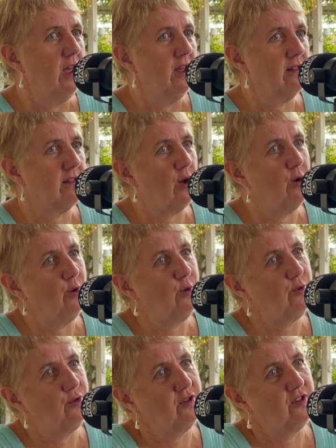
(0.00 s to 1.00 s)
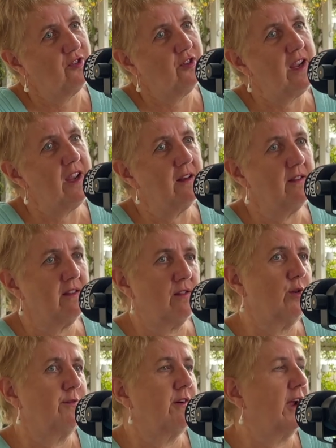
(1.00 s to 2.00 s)
So to see it
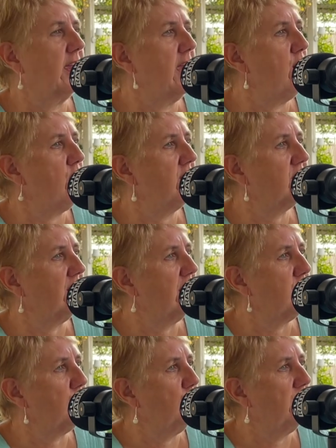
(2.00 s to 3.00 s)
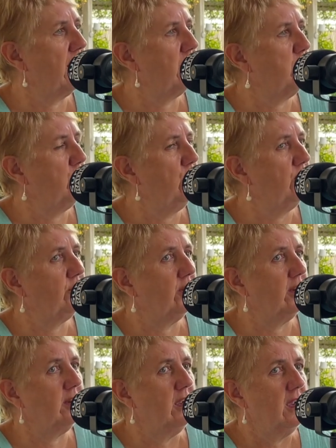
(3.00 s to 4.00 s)
sort of vicariously through another
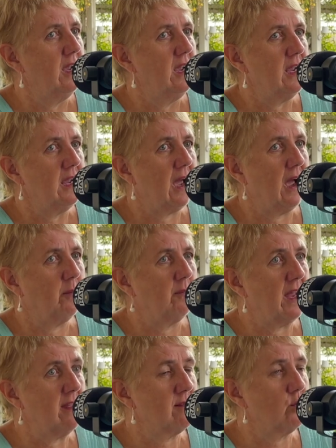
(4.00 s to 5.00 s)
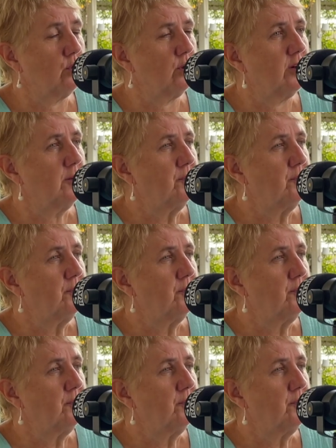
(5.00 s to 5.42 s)
person um, is good.